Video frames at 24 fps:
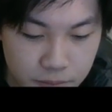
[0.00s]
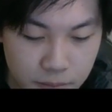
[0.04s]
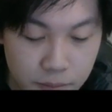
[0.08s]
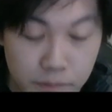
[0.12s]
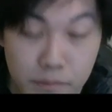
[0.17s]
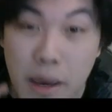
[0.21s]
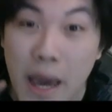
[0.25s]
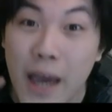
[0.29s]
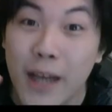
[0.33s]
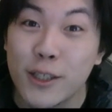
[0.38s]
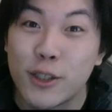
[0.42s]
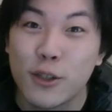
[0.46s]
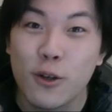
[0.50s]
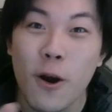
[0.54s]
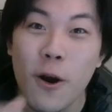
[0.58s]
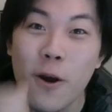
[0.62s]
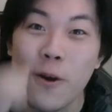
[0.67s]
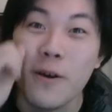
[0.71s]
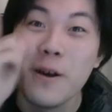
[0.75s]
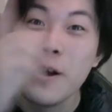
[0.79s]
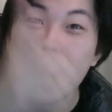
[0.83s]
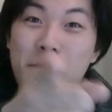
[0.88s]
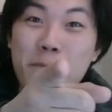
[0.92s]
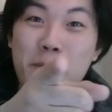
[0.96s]

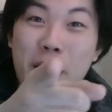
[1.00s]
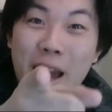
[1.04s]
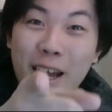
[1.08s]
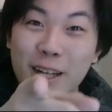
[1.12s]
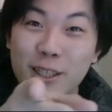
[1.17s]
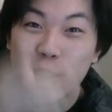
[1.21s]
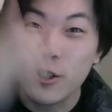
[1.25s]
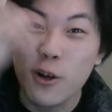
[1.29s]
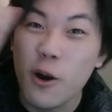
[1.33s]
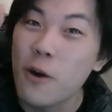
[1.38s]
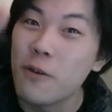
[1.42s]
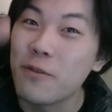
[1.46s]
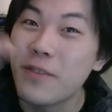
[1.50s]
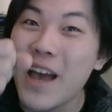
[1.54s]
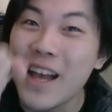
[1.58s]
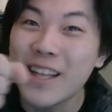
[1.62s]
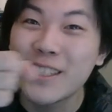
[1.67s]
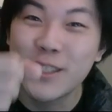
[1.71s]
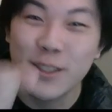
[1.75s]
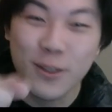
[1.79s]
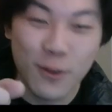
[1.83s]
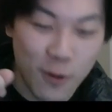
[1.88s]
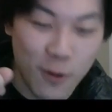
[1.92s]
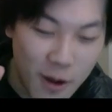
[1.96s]
Pedro,
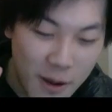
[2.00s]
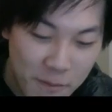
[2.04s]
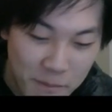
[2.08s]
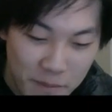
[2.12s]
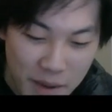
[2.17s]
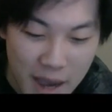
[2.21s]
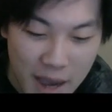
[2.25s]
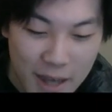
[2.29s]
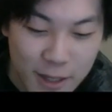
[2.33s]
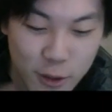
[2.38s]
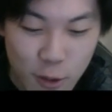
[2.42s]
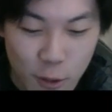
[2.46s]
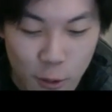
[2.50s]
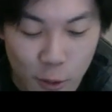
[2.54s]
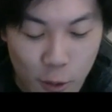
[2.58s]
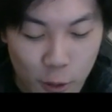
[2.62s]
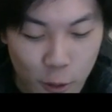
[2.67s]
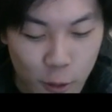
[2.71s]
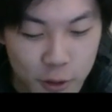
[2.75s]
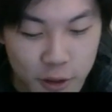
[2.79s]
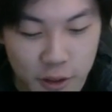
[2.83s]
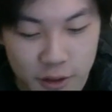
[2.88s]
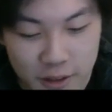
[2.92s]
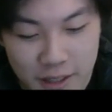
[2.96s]
that's the one. Pedro will
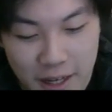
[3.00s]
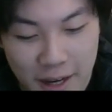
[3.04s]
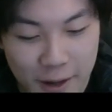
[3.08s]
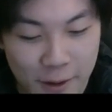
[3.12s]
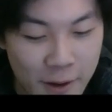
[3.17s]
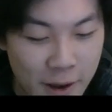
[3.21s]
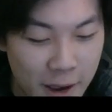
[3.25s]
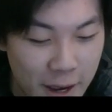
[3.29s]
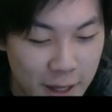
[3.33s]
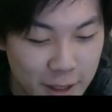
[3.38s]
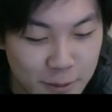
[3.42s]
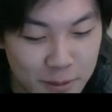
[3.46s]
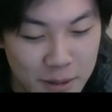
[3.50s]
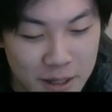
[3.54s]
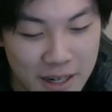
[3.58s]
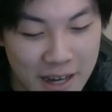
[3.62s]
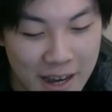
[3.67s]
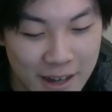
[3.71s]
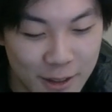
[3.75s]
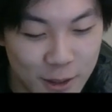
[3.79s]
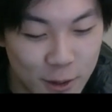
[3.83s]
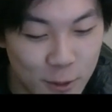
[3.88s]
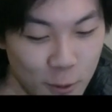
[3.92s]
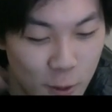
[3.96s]
also take your HP
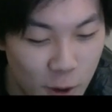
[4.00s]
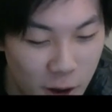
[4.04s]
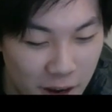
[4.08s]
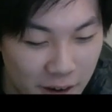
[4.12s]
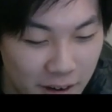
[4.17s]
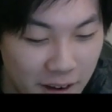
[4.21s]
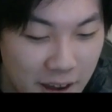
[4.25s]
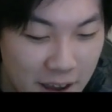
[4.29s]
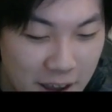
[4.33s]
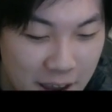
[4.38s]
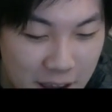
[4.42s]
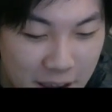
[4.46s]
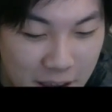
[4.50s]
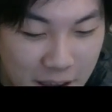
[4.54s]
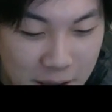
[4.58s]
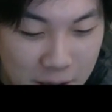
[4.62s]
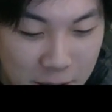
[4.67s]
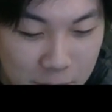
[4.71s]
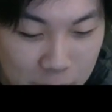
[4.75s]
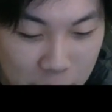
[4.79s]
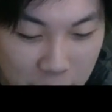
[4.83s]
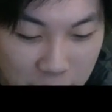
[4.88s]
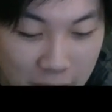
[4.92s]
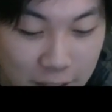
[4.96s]
down to 1.
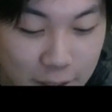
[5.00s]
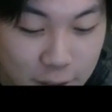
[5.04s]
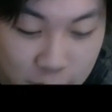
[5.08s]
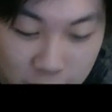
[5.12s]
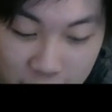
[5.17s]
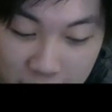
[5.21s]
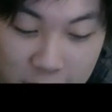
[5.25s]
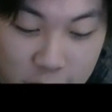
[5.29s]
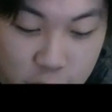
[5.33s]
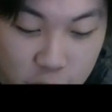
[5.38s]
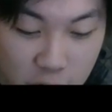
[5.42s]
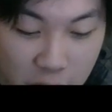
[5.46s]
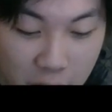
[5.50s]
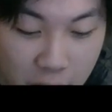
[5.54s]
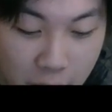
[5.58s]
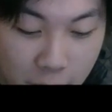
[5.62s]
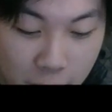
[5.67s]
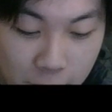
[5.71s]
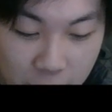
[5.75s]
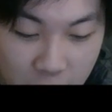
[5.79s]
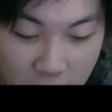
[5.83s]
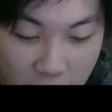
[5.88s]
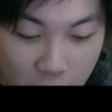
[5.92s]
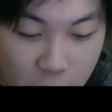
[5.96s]
But yeah,
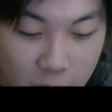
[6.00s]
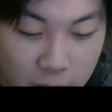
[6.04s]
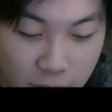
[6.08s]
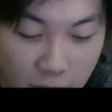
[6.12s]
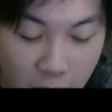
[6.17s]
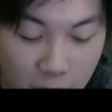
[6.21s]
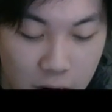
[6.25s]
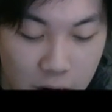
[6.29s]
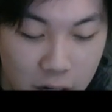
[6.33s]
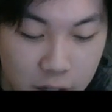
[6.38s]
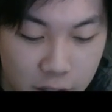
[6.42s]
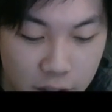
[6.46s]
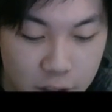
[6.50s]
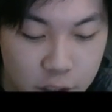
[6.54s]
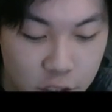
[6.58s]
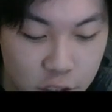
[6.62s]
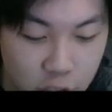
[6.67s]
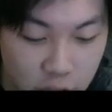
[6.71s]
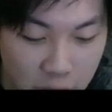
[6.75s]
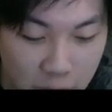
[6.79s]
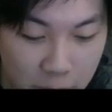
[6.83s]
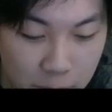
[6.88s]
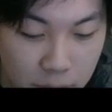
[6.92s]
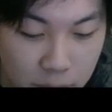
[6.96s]
Zunisha, very, very good
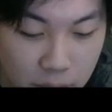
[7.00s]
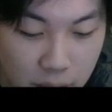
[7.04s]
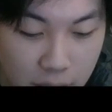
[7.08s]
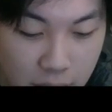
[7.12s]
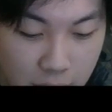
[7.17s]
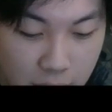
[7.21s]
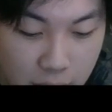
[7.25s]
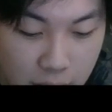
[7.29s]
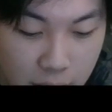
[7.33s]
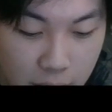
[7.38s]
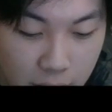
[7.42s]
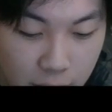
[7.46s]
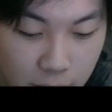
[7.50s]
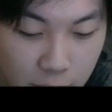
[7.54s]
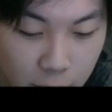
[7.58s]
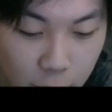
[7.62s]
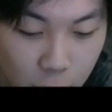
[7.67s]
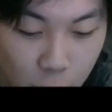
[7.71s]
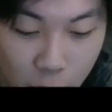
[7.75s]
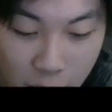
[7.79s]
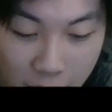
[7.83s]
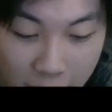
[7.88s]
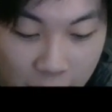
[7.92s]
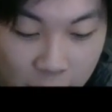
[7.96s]
ship.
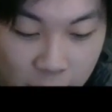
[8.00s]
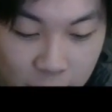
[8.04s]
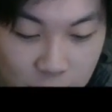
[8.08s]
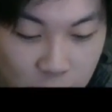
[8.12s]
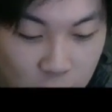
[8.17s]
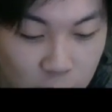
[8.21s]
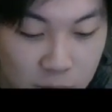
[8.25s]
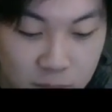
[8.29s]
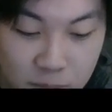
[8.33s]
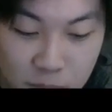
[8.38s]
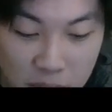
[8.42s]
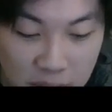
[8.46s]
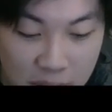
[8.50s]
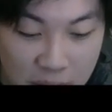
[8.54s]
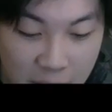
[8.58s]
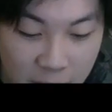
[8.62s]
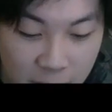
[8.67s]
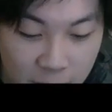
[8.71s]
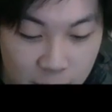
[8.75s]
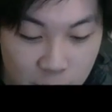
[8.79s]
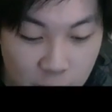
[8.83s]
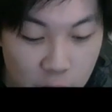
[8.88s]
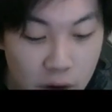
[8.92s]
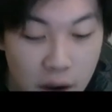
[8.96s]
Or elephant, big
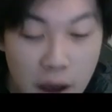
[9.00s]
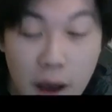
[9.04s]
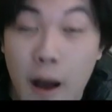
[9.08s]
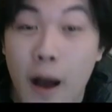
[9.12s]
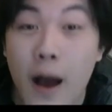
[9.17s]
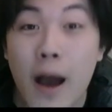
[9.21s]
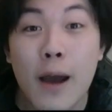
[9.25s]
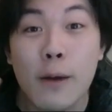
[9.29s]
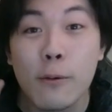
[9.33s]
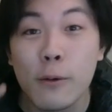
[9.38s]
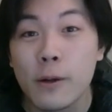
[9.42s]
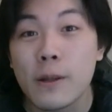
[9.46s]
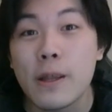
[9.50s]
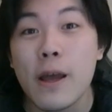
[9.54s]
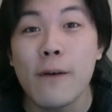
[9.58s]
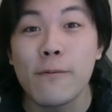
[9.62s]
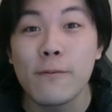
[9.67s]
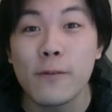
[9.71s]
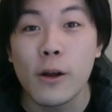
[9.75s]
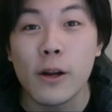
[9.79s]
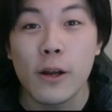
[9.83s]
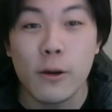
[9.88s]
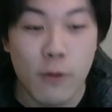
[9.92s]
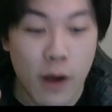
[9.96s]
elephant. I would
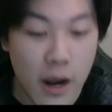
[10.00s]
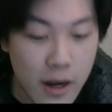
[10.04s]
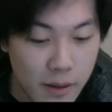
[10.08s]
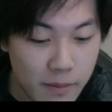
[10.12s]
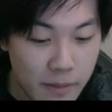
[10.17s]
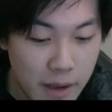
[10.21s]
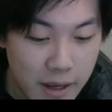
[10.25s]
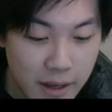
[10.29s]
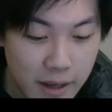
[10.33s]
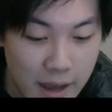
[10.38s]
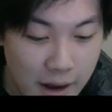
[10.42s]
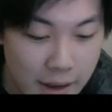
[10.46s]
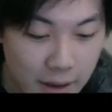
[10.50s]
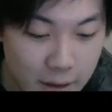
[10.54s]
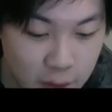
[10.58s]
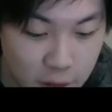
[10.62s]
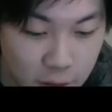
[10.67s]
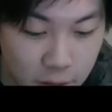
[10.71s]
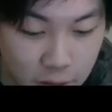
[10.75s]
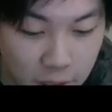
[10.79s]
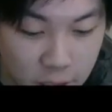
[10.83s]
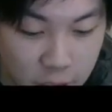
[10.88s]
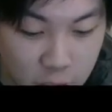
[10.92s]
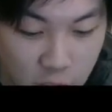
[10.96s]
definitely recommend getting
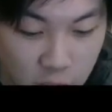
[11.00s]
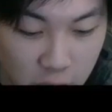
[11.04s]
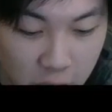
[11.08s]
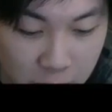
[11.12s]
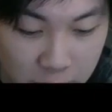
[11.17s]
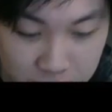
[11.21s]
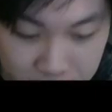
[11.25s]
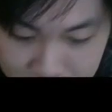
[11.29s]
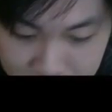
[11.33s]
Zunisha.